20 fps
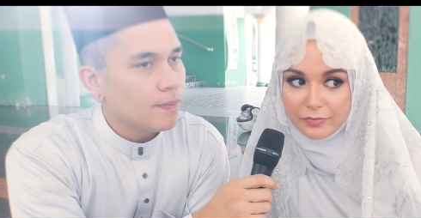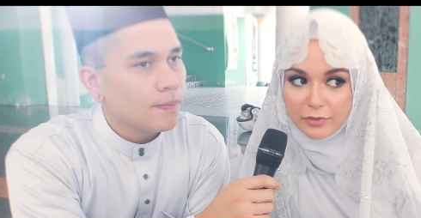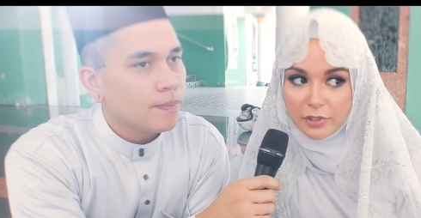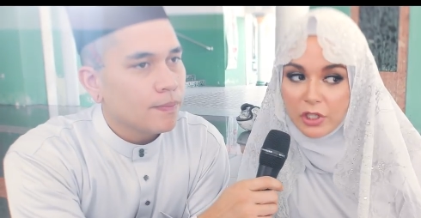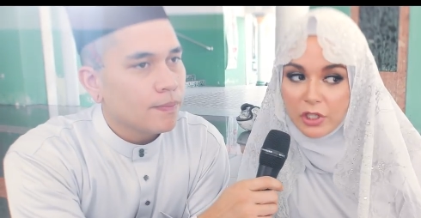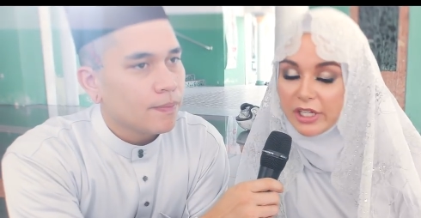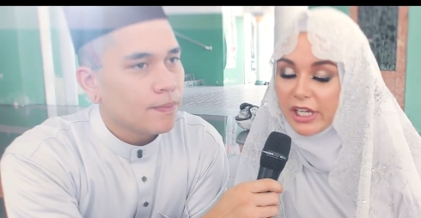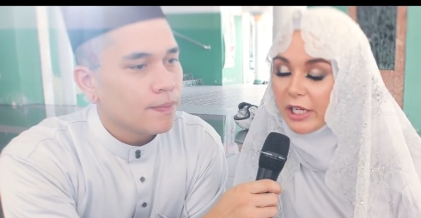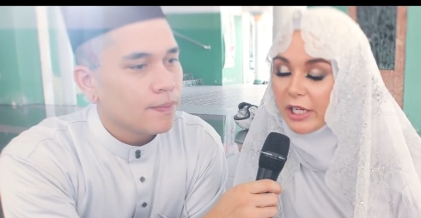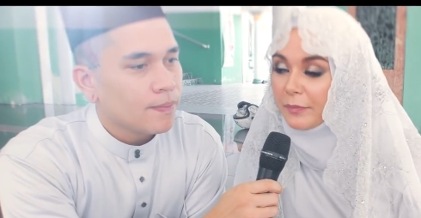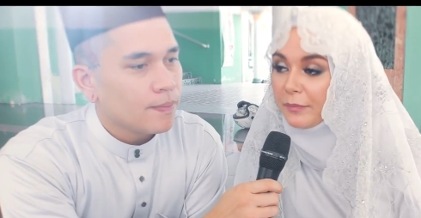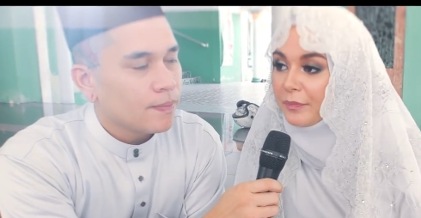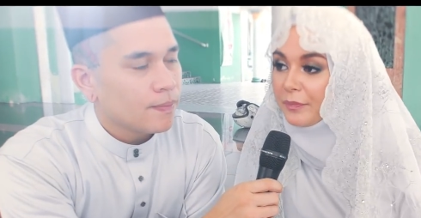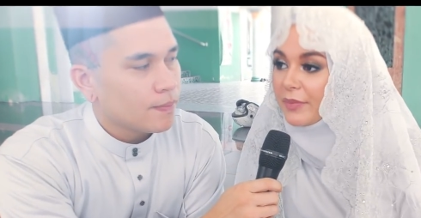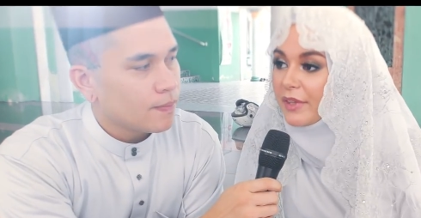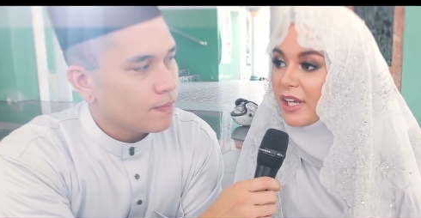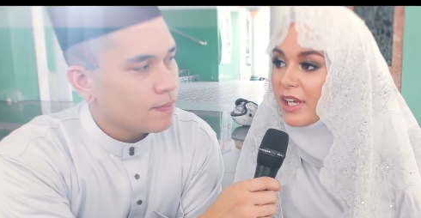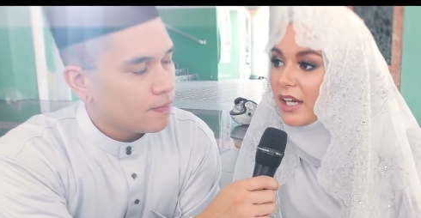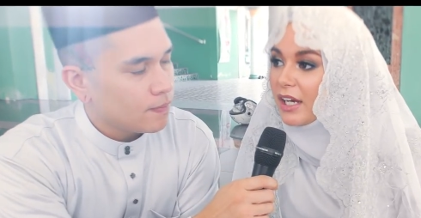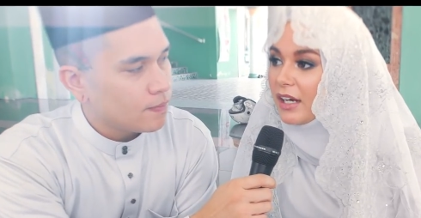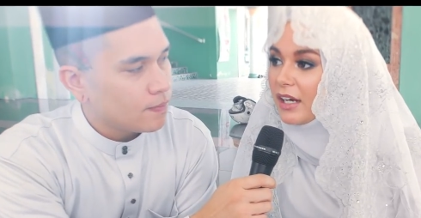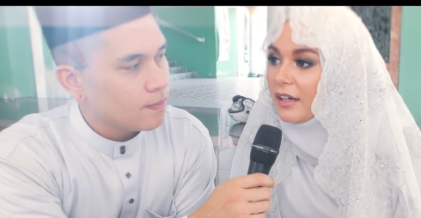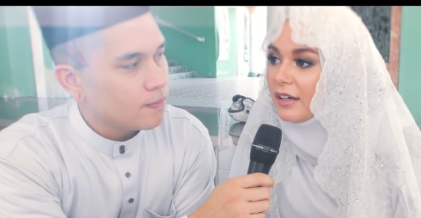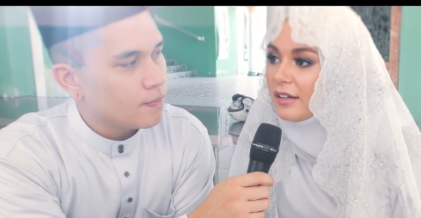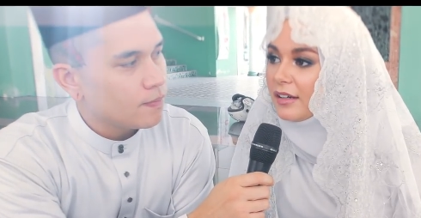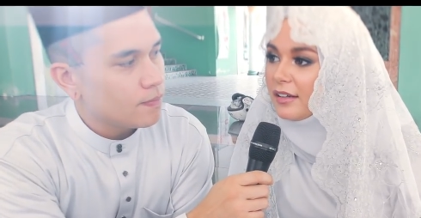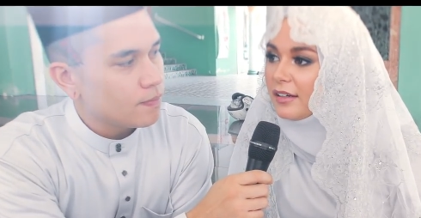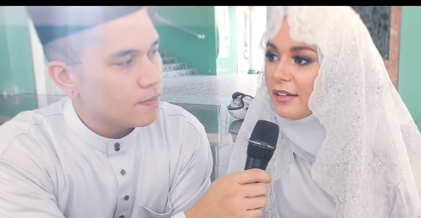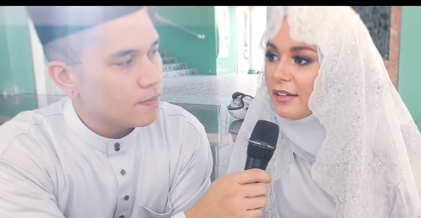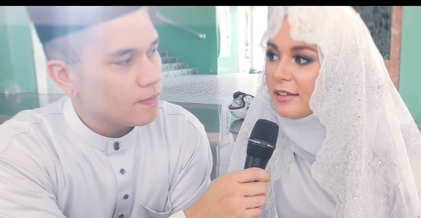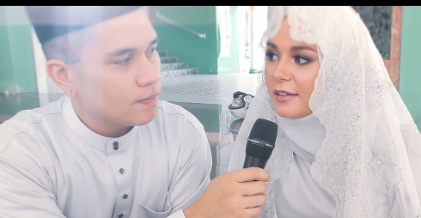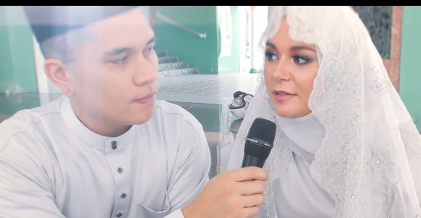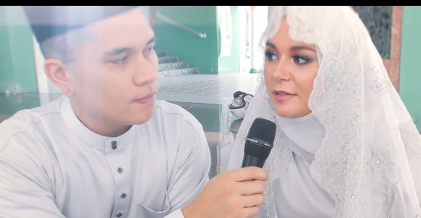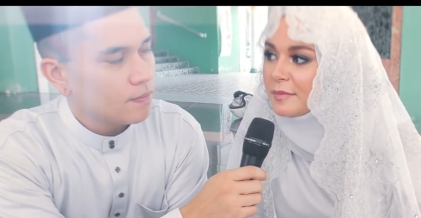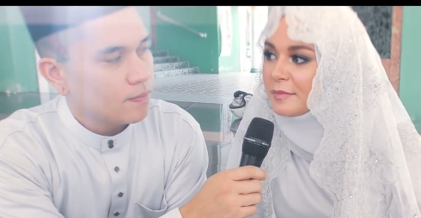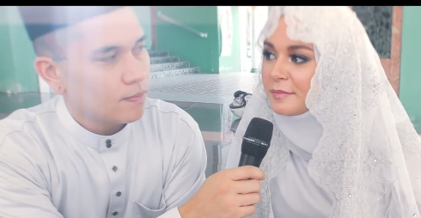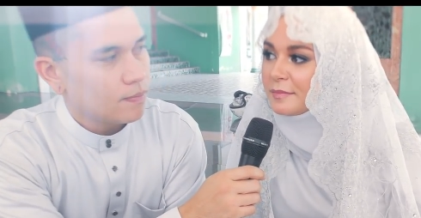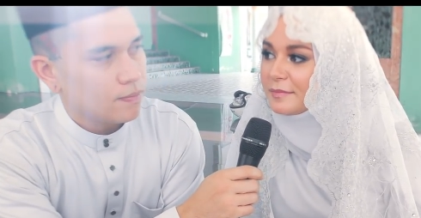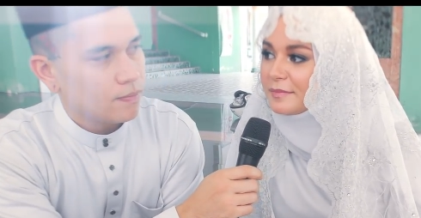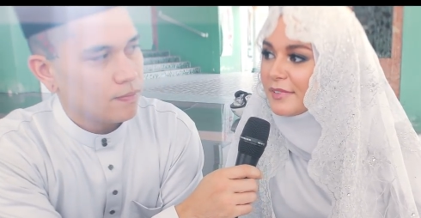Speaker 1: Okay.
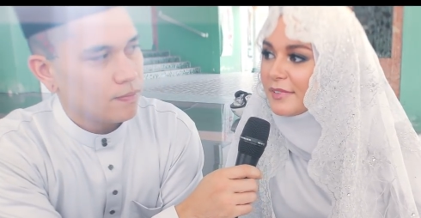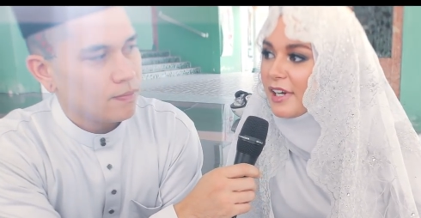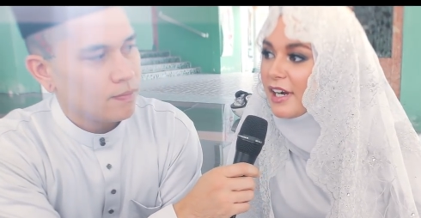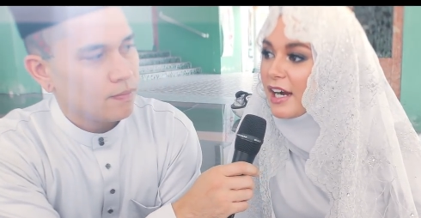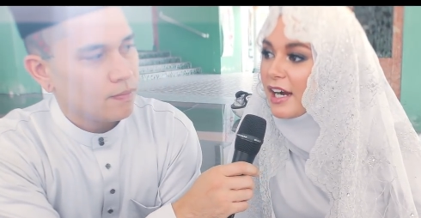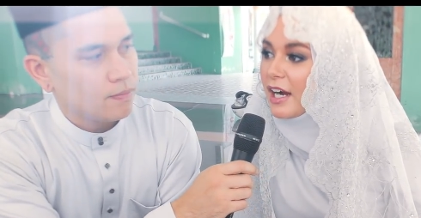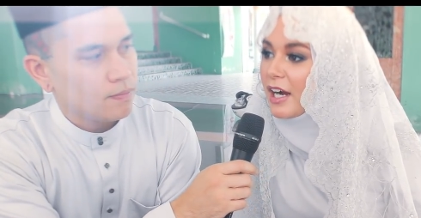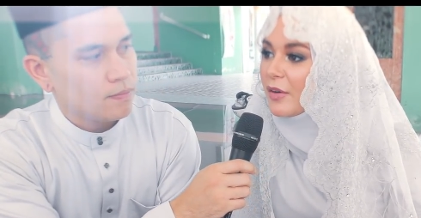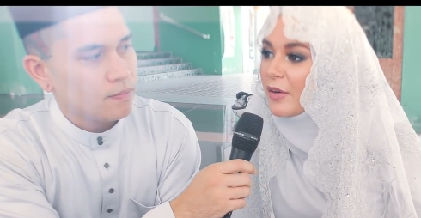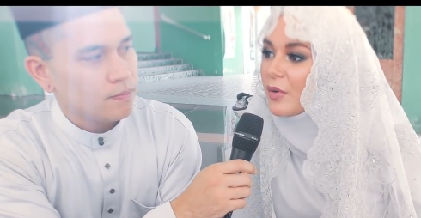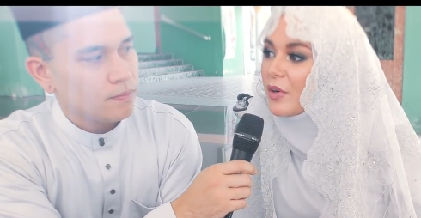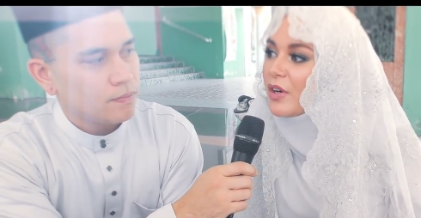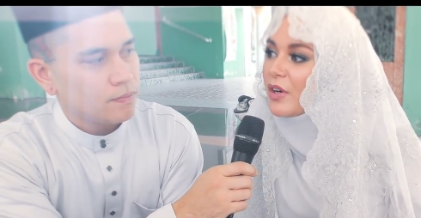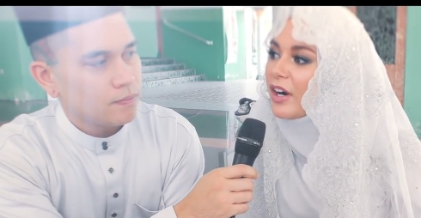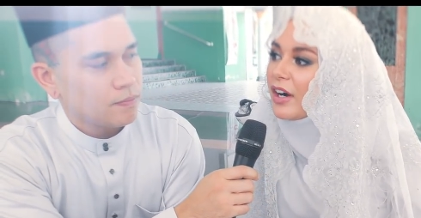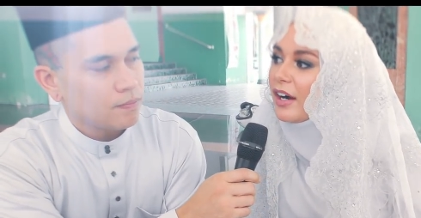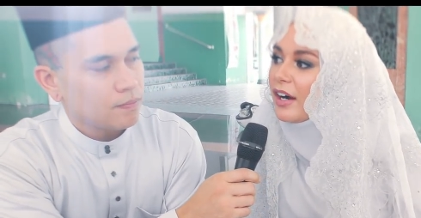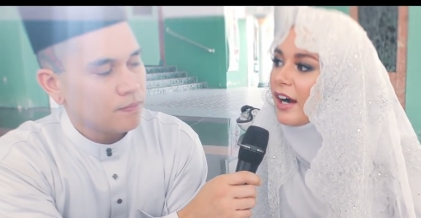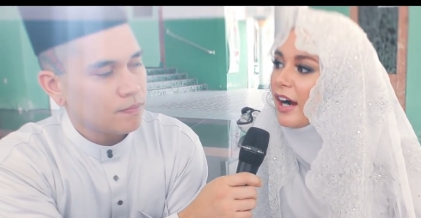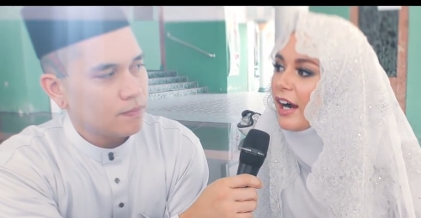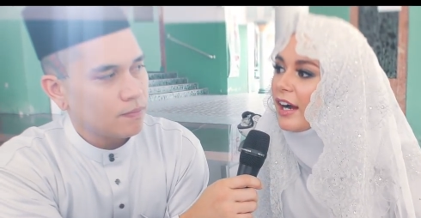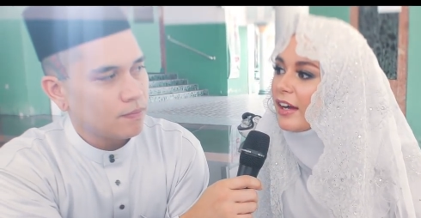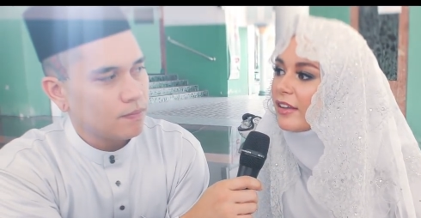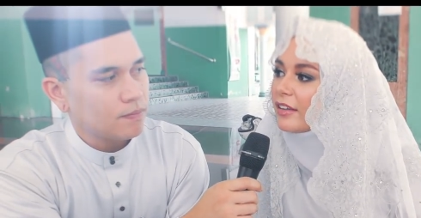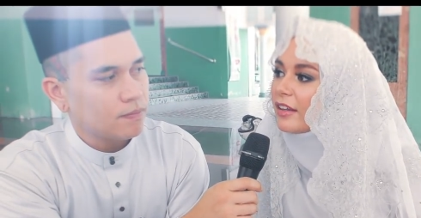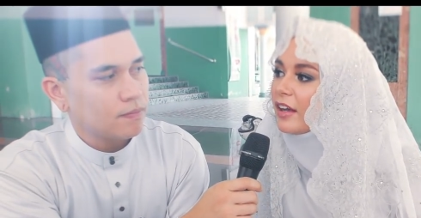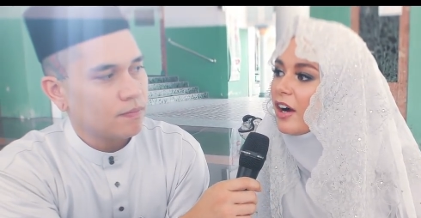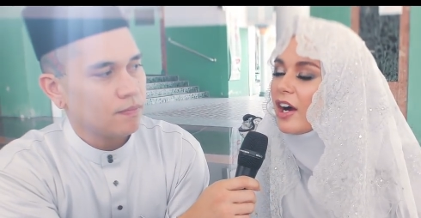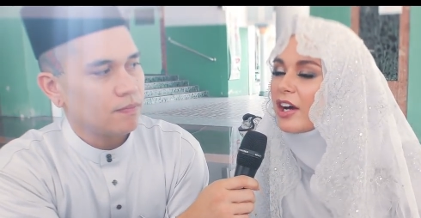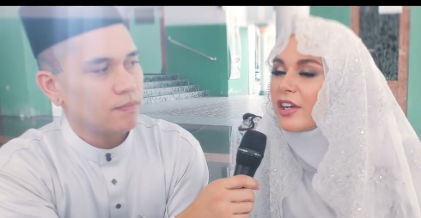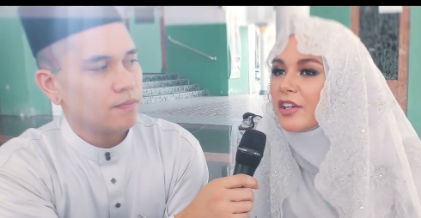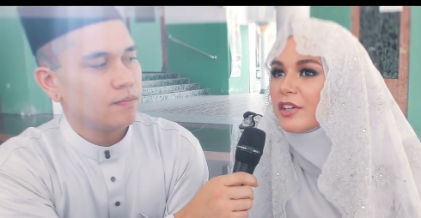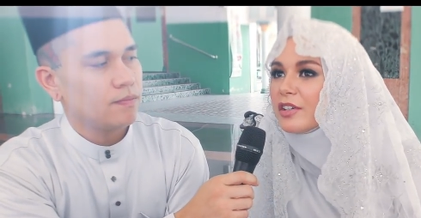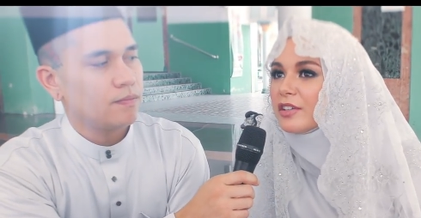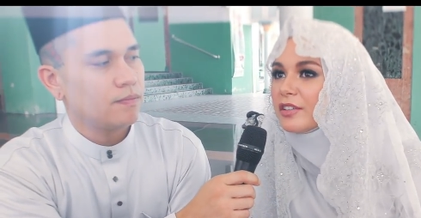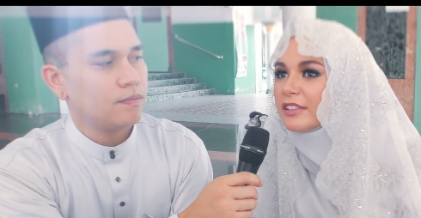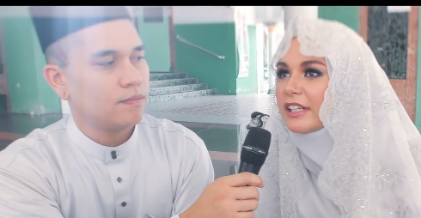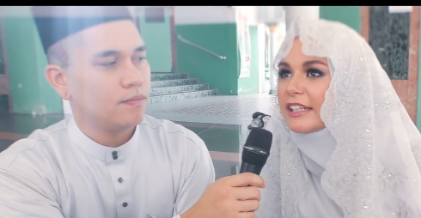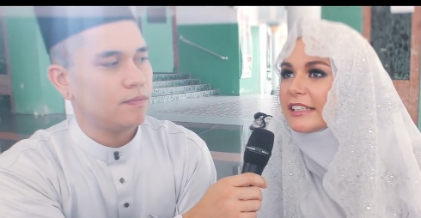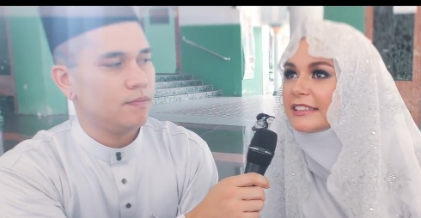Um, well, I
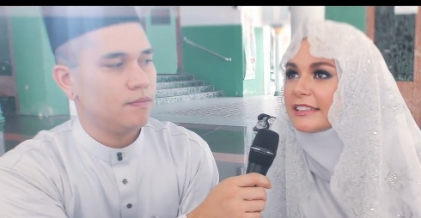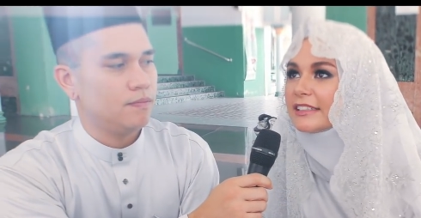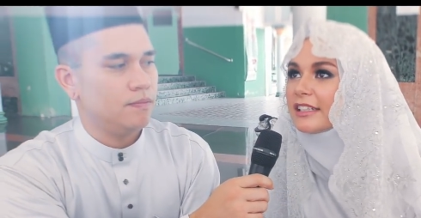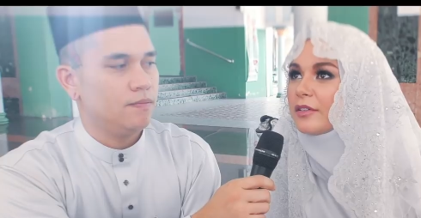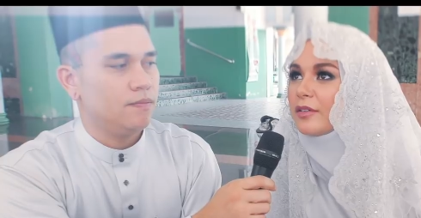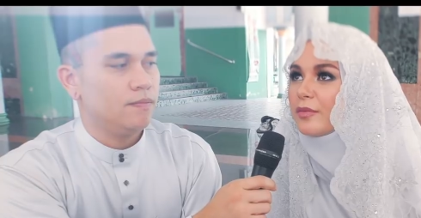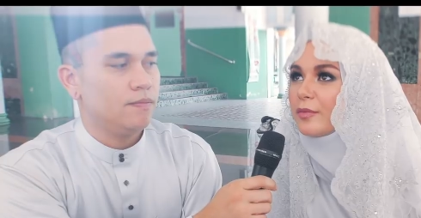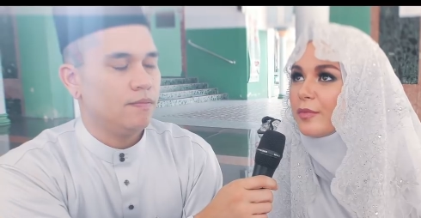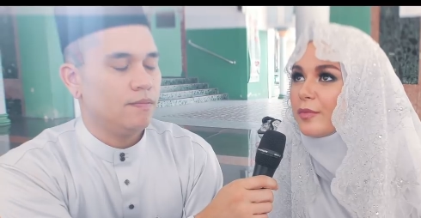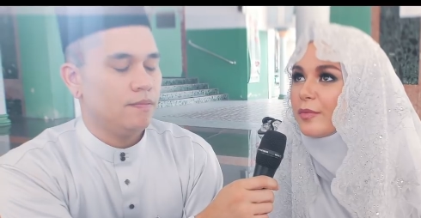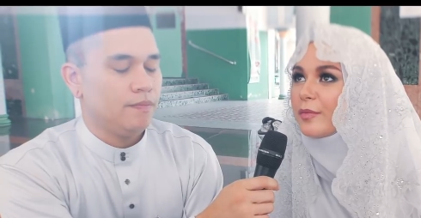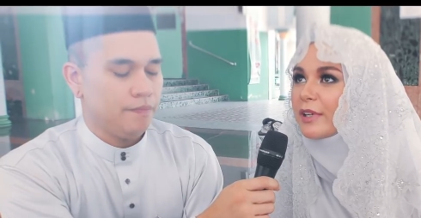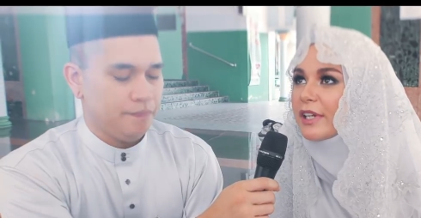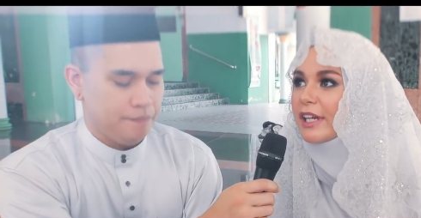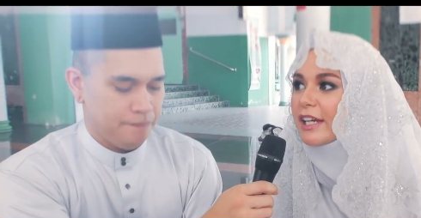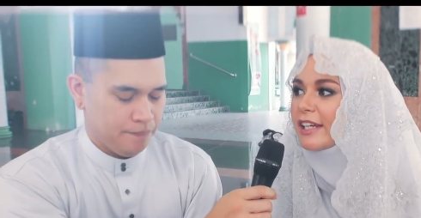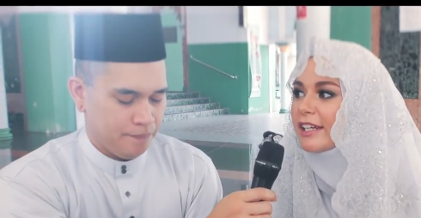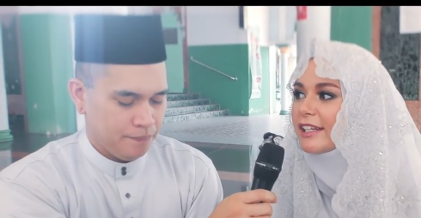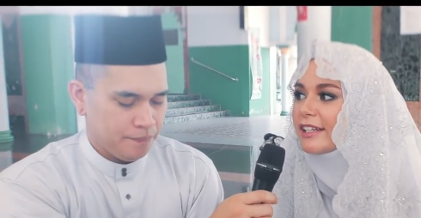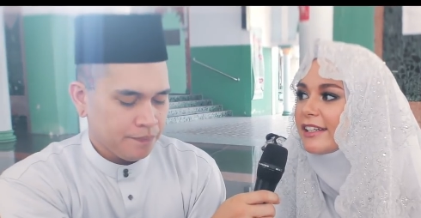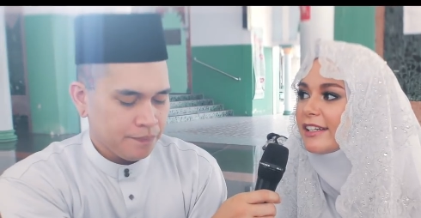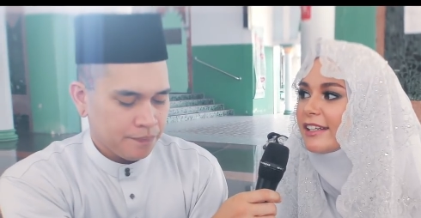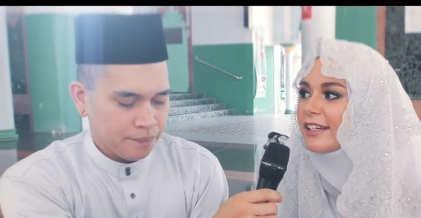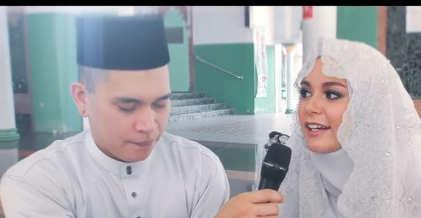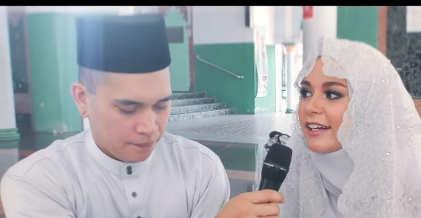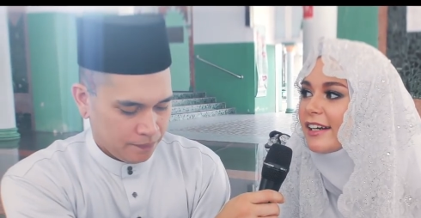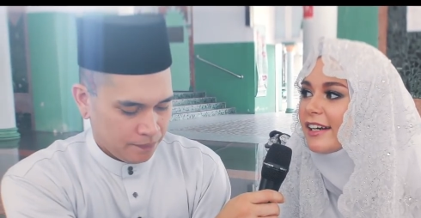Otto, like when I,